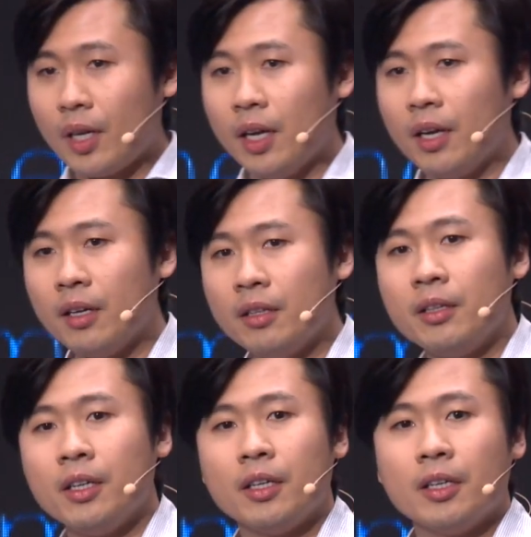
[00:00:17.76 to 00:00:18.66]
And
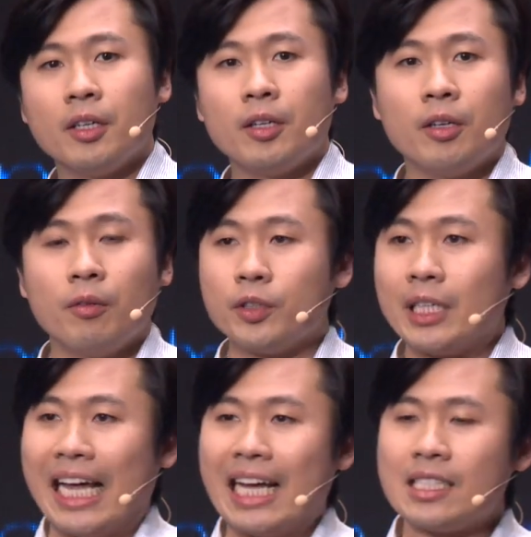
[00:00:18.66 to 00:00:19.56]
for the
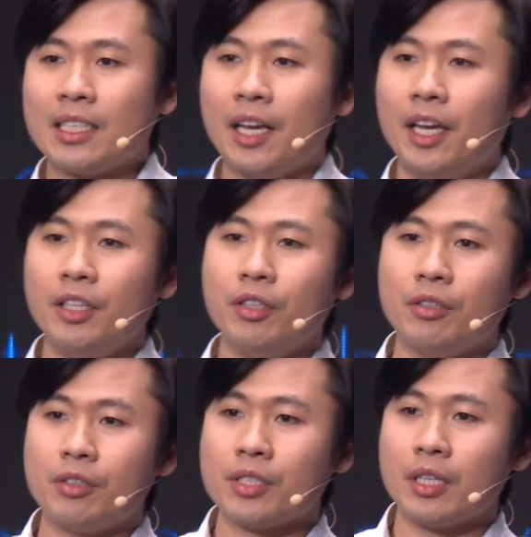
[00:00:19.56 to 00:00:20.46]
last 10
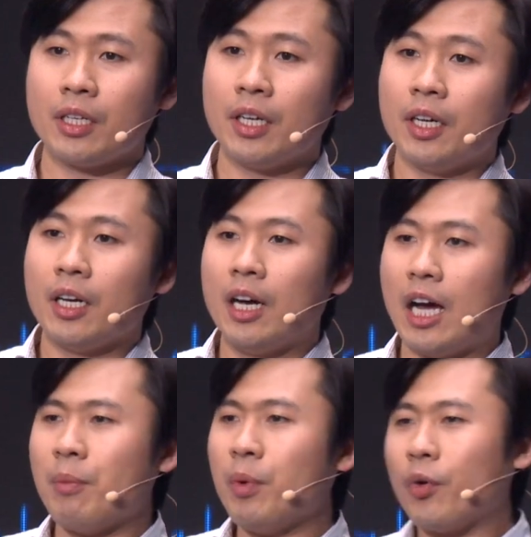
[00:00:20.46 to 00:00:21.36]
years,
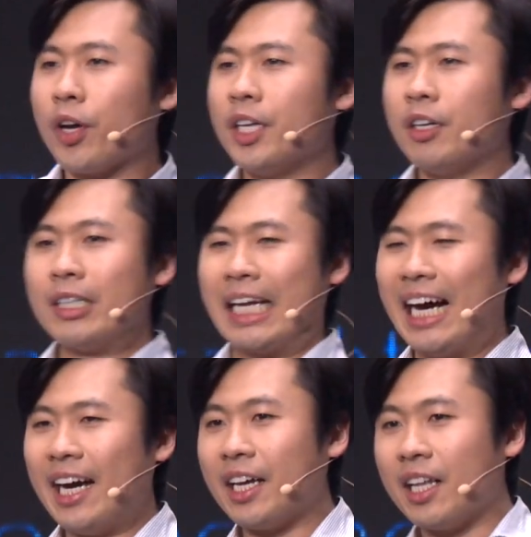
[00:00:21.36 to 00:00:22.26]
I've been working on
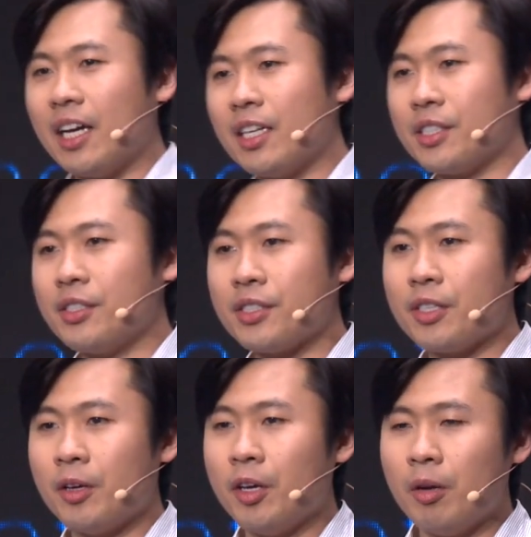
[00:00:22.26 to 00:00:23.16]

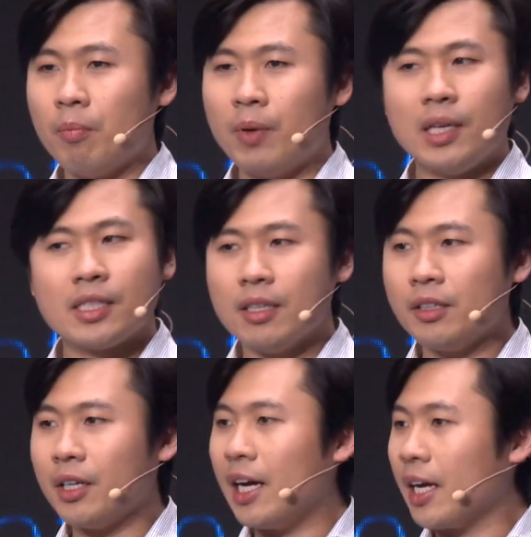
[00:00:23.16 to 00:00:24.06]
eyeglasses. But it's not
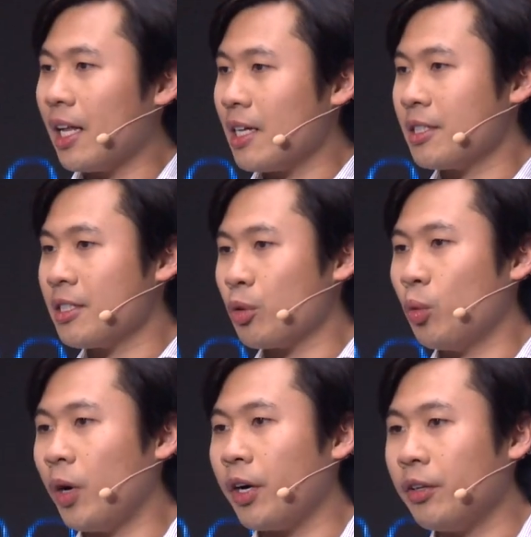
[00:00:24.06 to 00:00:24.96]
the eyeglasses we
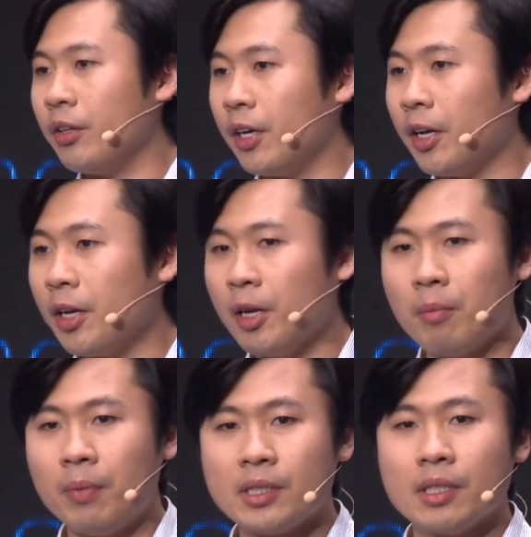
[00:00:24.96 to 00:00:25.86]
wear today,
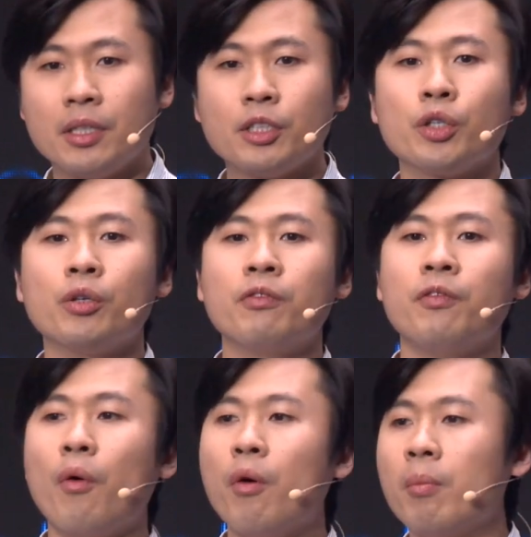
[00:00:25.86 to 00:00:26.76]
but it's a digital
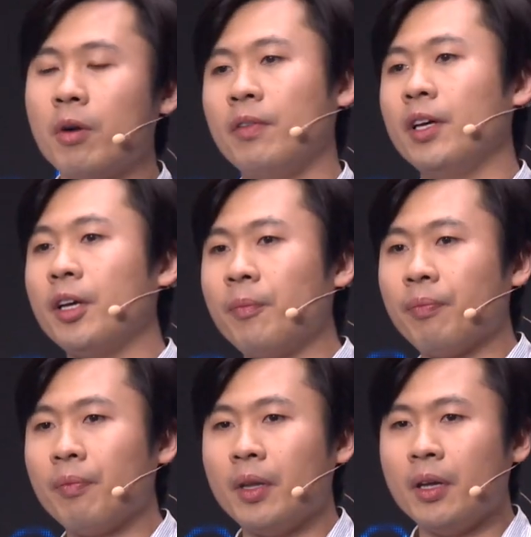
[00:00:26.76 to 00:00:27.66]
form of it.
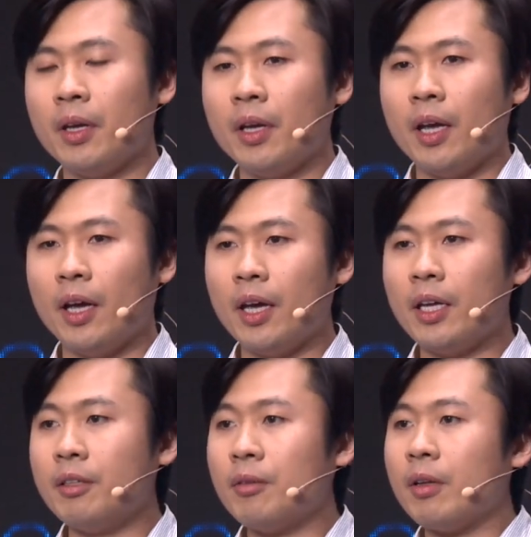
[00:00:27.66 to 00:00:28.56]

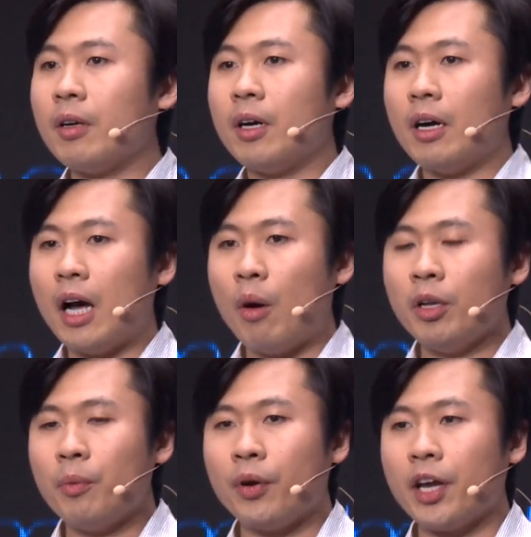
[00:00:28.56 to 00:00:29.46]
And I want
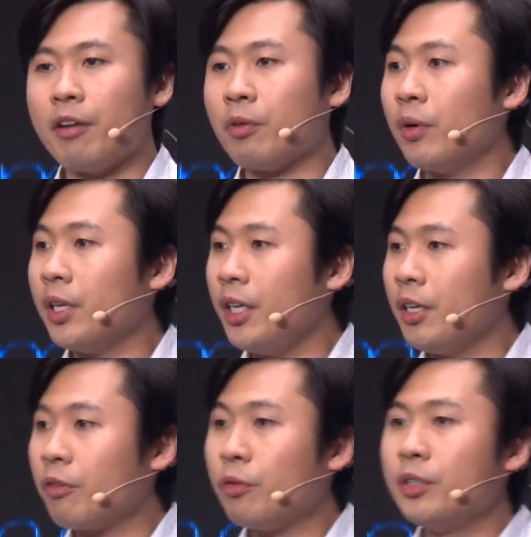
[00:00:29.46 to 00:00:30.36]
to bring everyone
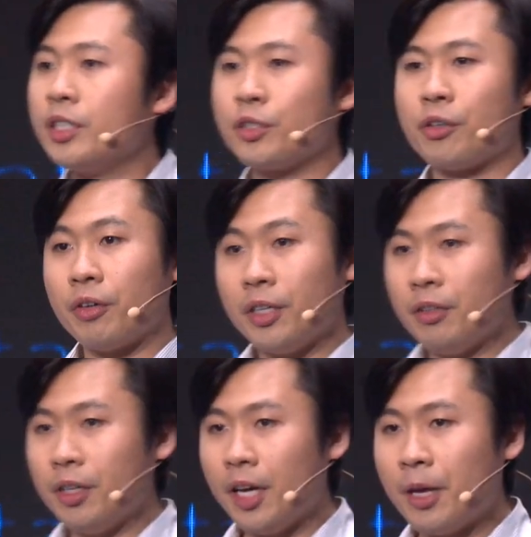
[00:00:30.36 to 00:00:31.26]
here through this journey
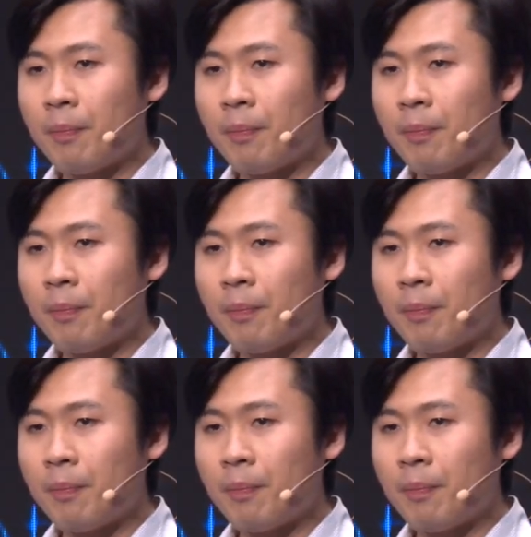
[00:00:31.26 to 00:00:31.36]
today